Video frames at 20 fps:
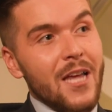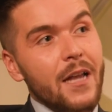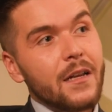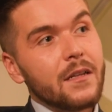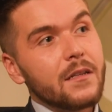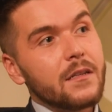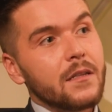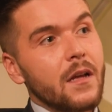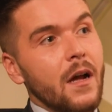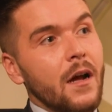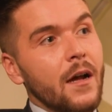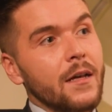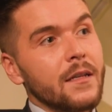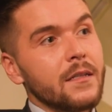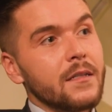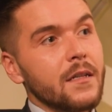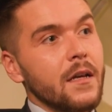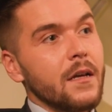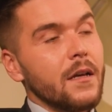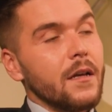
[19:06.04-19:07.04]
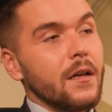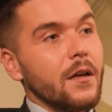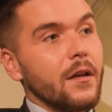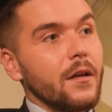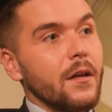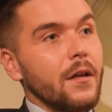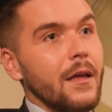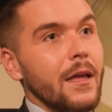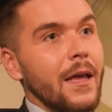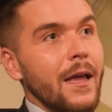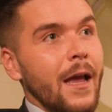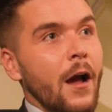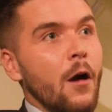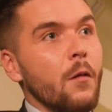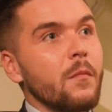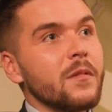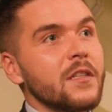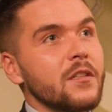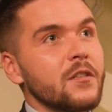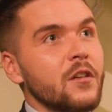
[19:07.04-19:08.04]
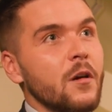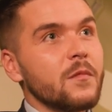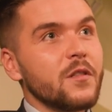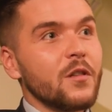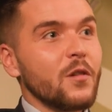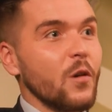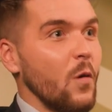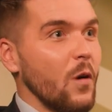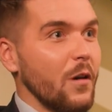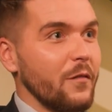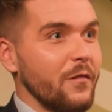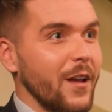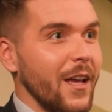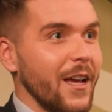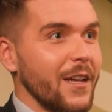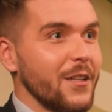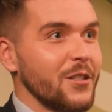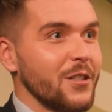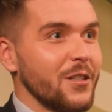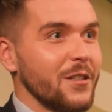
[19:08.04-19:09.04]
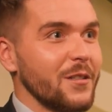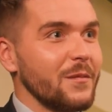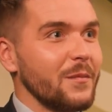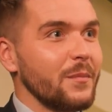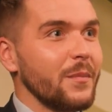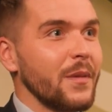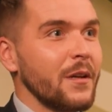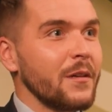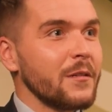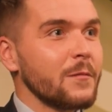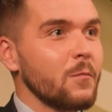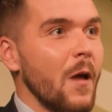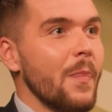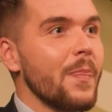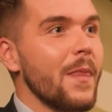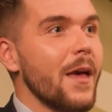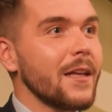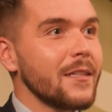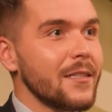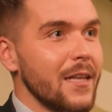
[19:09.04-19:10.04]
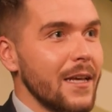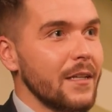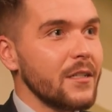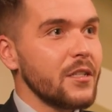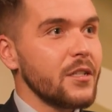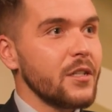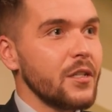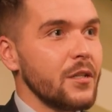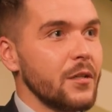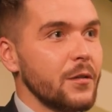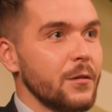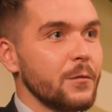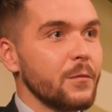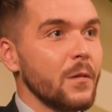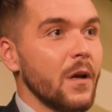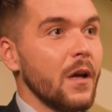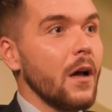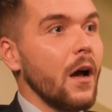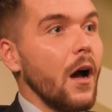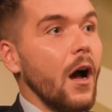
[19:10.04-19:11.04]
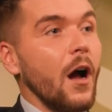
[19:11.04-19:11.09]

a tenant side, it helps in terms of the qualification, because when they're saying to you,